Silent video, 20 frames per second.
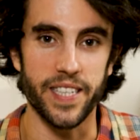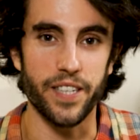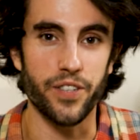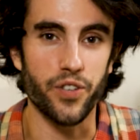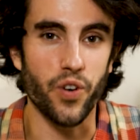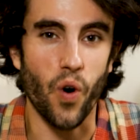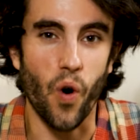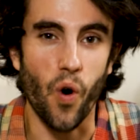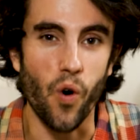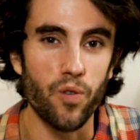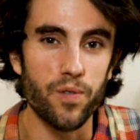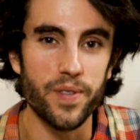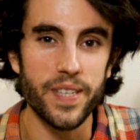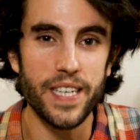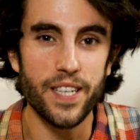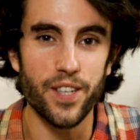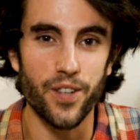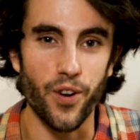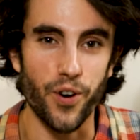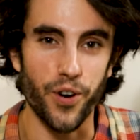then you're
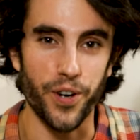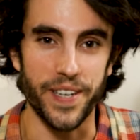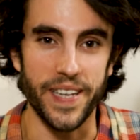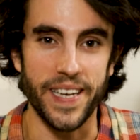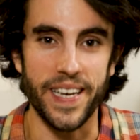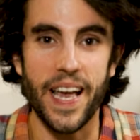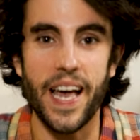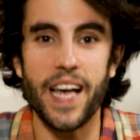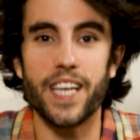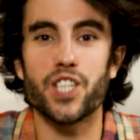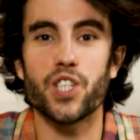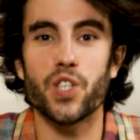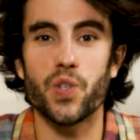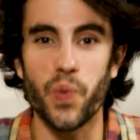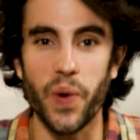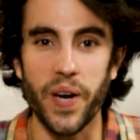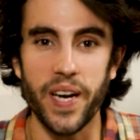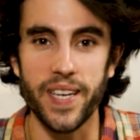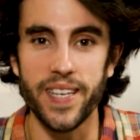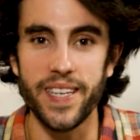only learning as
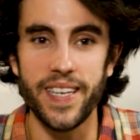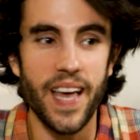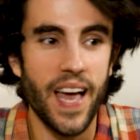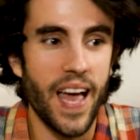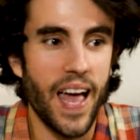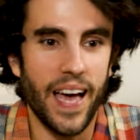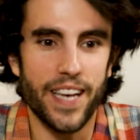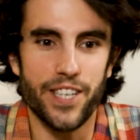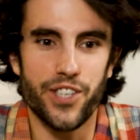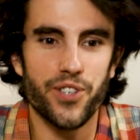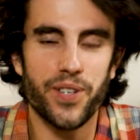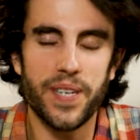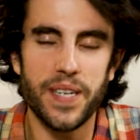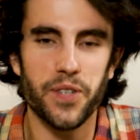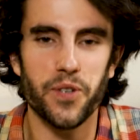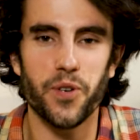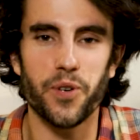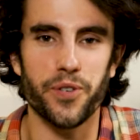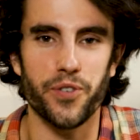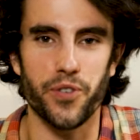quickly as you
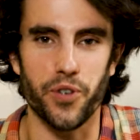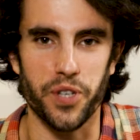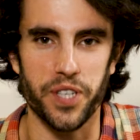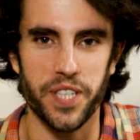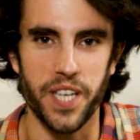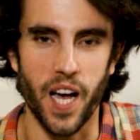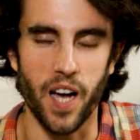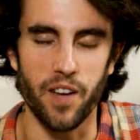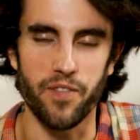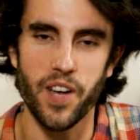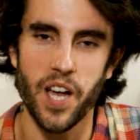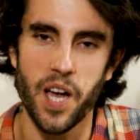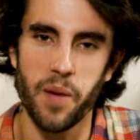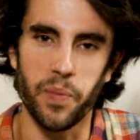can learn yourself.